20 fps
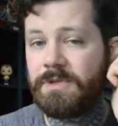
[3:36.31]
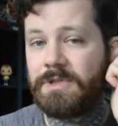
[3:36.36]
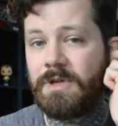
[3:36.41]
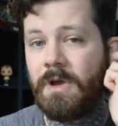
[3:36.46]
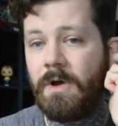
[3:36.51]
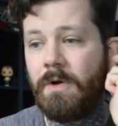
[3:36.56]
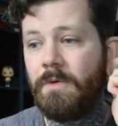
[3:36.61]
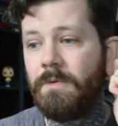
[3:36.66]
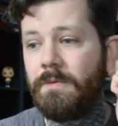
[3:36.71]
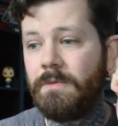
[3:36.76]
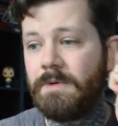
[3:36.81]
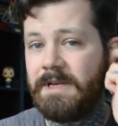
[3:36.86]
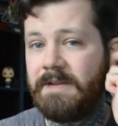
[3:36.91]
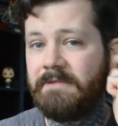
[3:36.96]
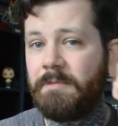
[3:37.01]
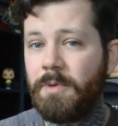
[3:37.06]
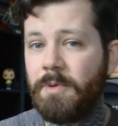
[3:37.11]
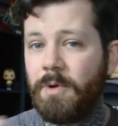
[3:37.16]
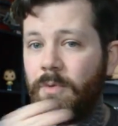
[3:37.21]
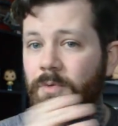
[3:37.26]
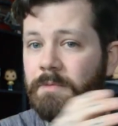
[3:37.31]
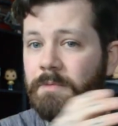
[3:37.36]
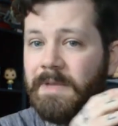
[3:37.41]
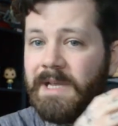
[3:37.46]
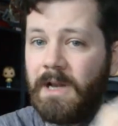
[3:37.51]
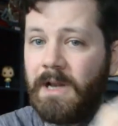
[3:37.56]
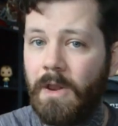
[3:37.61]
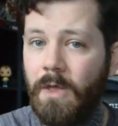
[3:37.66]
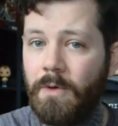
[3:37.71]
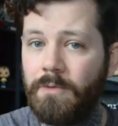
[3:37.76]
so Liverpool will be
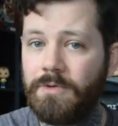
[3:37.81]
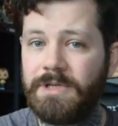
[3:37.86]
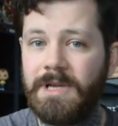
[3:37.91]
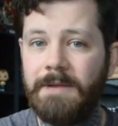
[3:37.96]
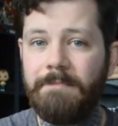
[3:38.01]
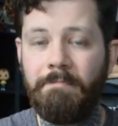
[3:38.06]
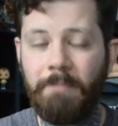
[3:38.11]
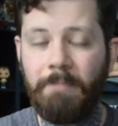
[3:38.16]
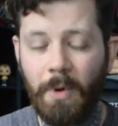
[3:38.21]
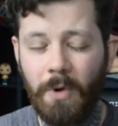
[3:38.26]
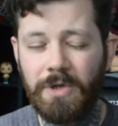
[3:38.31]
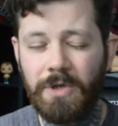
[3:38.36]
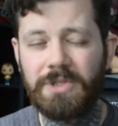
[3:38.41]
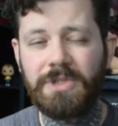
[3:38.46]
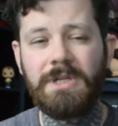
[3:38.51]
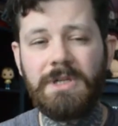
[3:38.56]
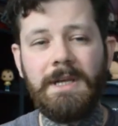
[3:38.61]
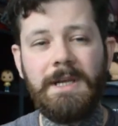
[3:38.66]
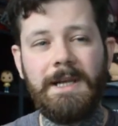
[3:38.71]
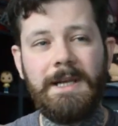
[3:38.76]
closer, but